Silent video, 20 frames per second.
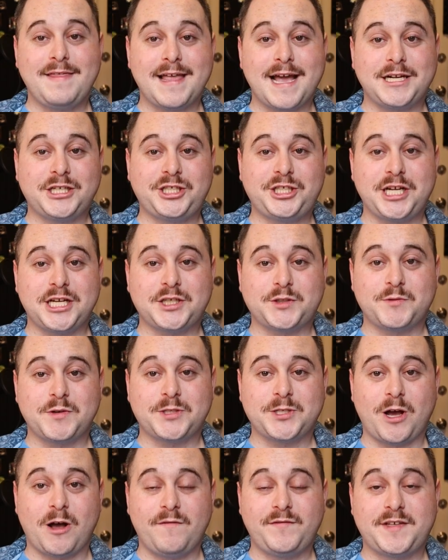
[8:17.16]
And that shit's
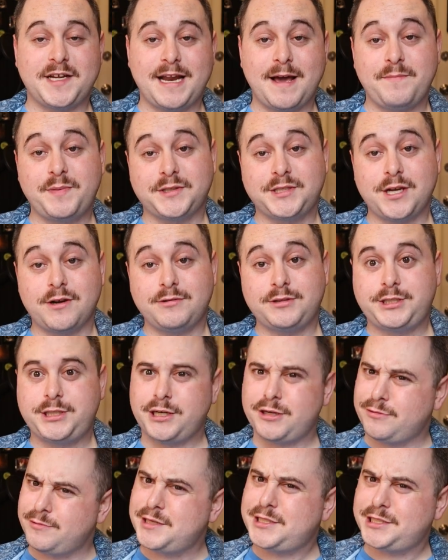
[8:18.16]
resolved in episode
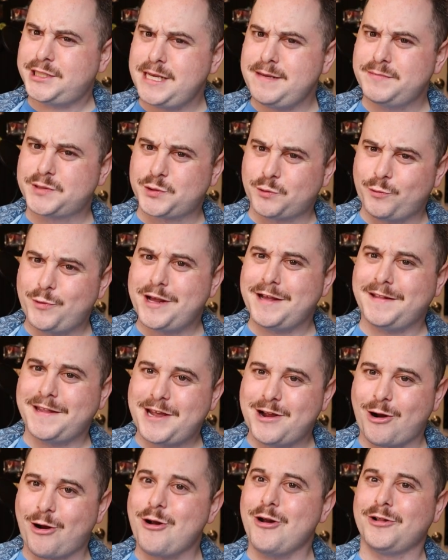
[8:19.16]
2, which seems
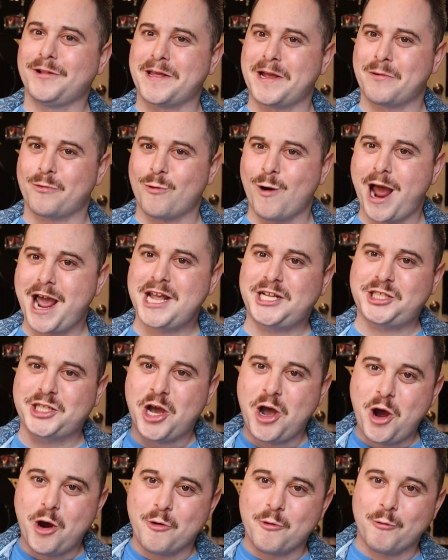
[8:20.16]
really early, right?
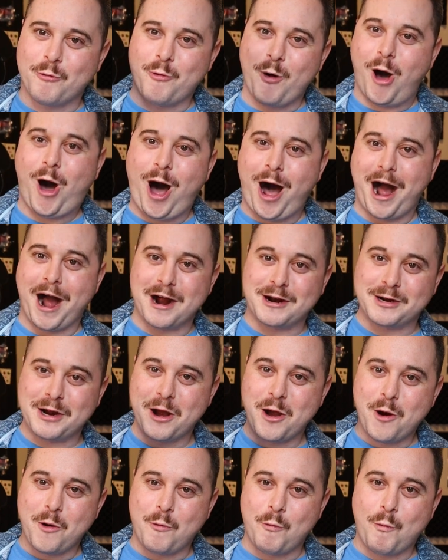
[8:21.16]
Wrong.
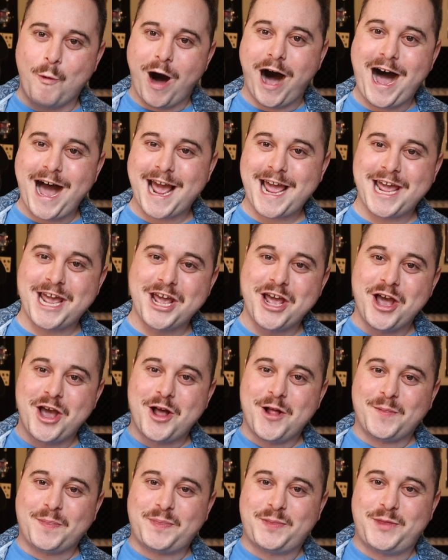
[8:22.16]
Why?
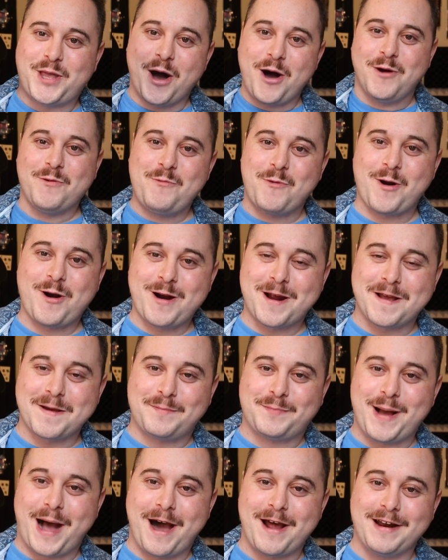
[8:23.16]
Don't worry
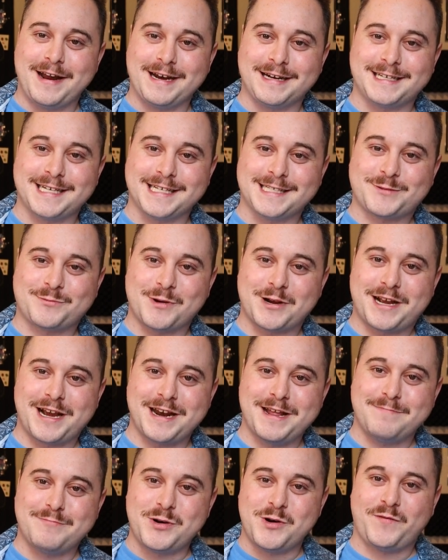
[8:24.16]
about it, because we're
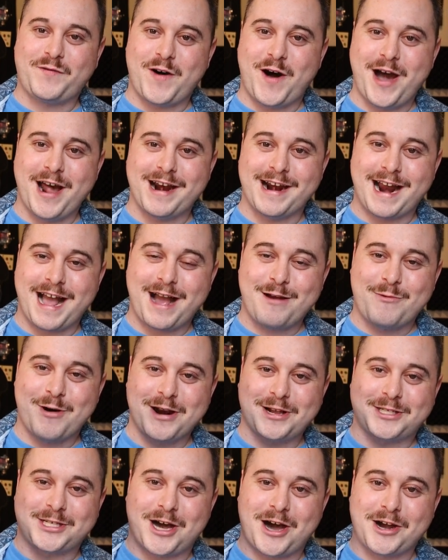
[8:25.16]
gonna move on and I
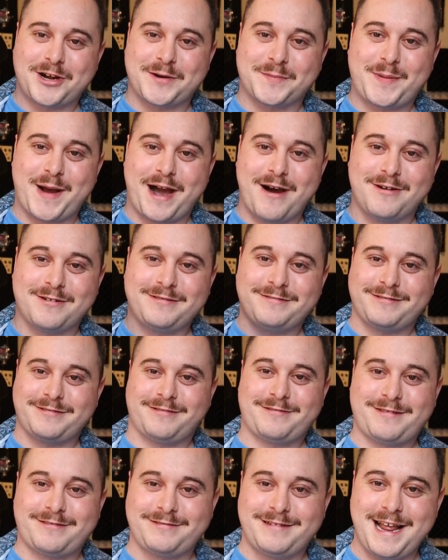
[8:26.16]
want to talk about
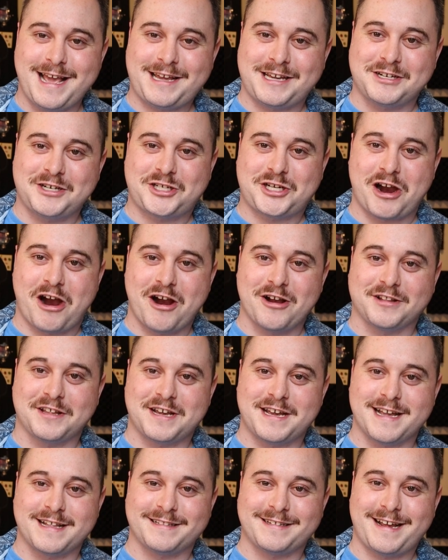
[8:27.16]
Nick and
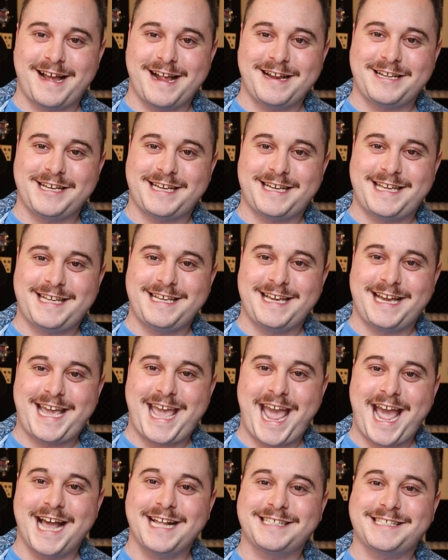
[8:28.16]
Charlie, and you
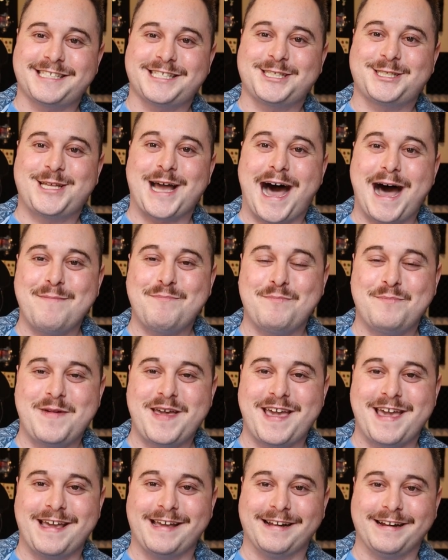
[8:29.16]
can't stop
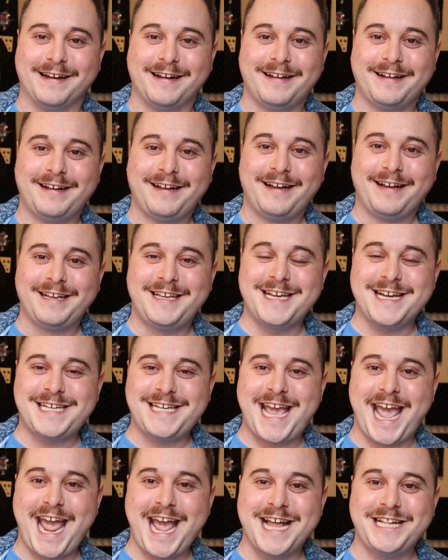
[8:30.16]
me. You
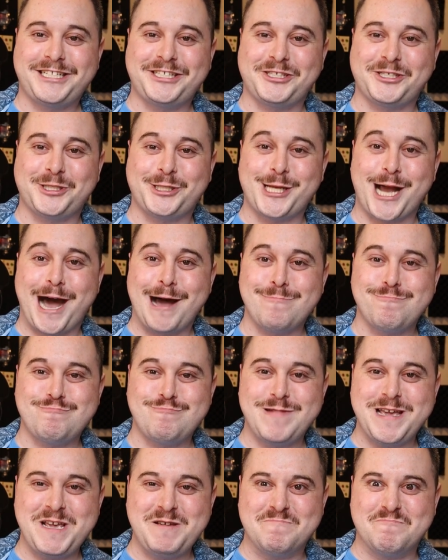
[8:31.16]
can't stop
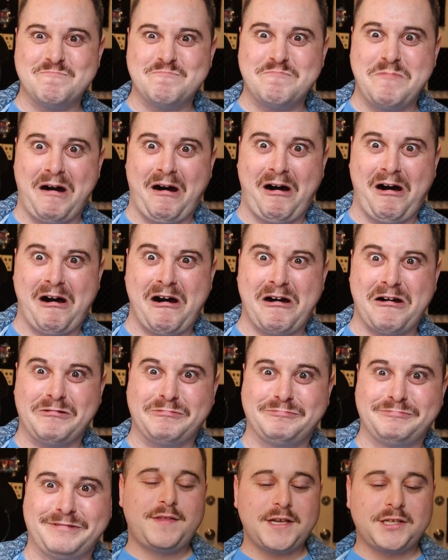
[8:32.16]
me,
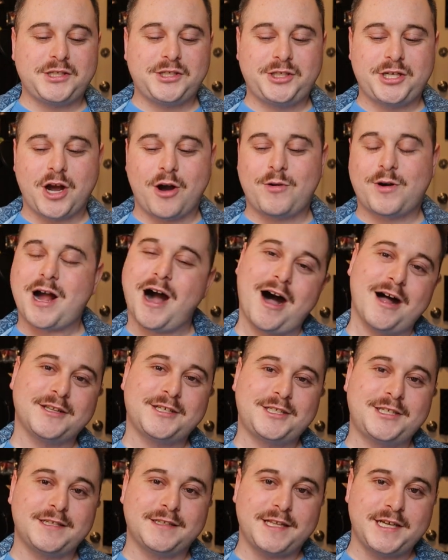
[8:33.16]
Mom! This show
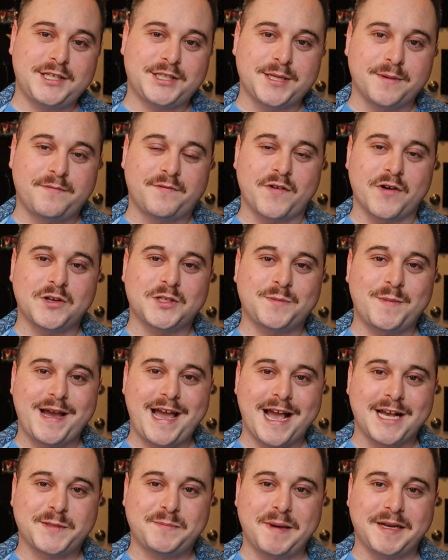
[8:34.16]
constantly subverts
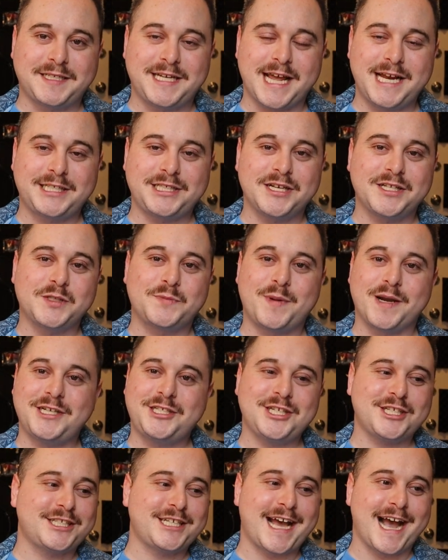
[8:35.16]
my expectations by
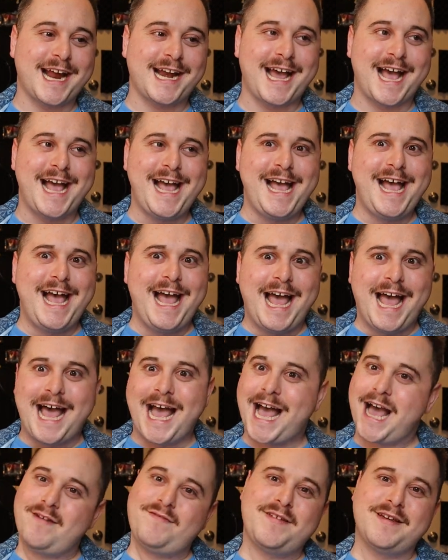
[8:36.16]
just kinda
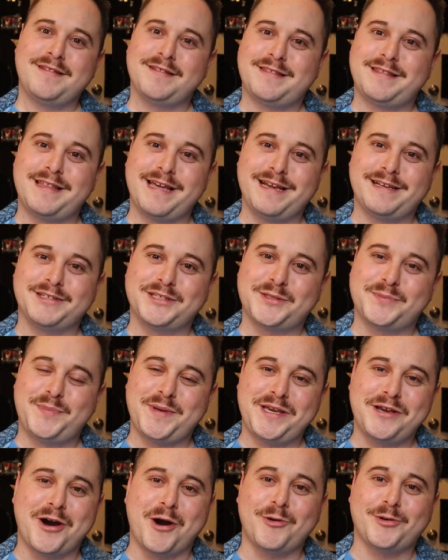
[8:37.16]
having things
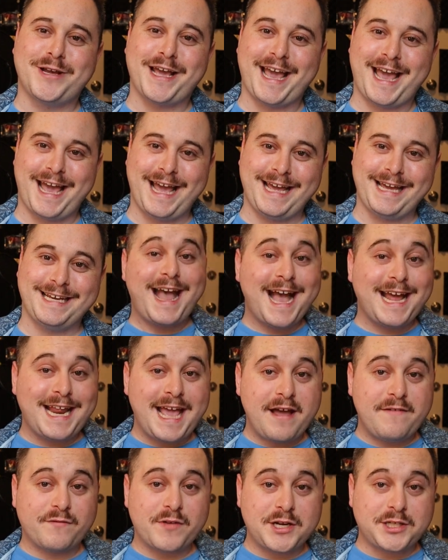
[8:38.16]
be okay. At
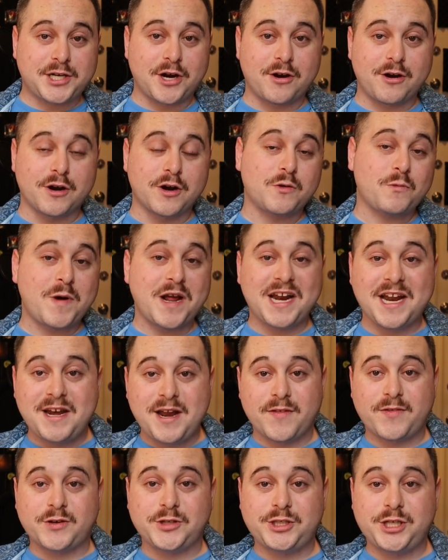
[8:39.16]
every turn, when
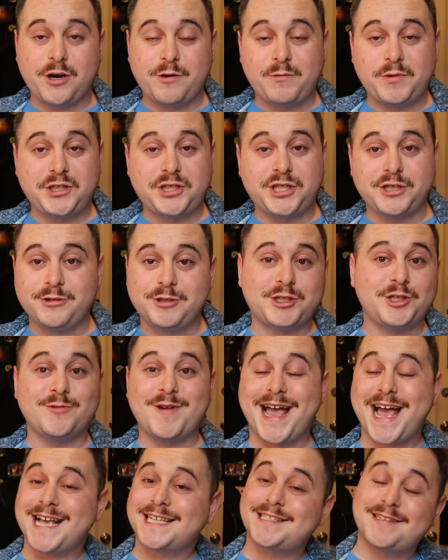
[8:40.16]
another show would choose
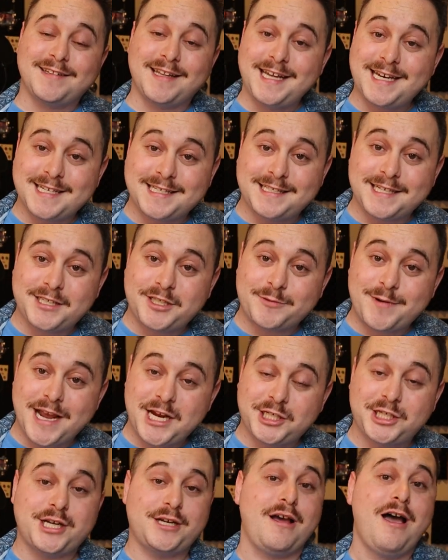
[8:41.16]
to escalate a
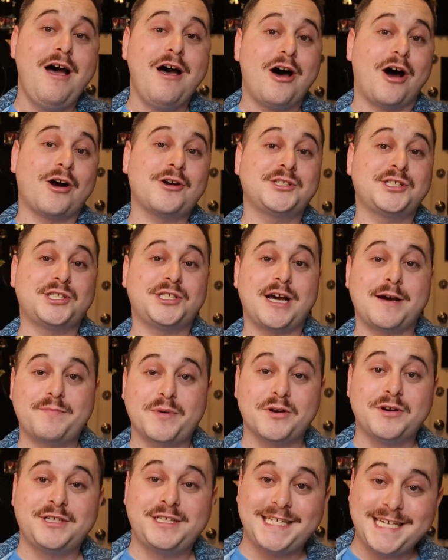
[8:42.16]
situation,
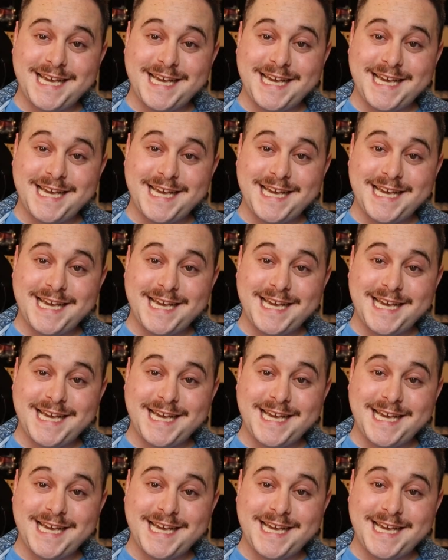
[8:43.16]
Heartstopper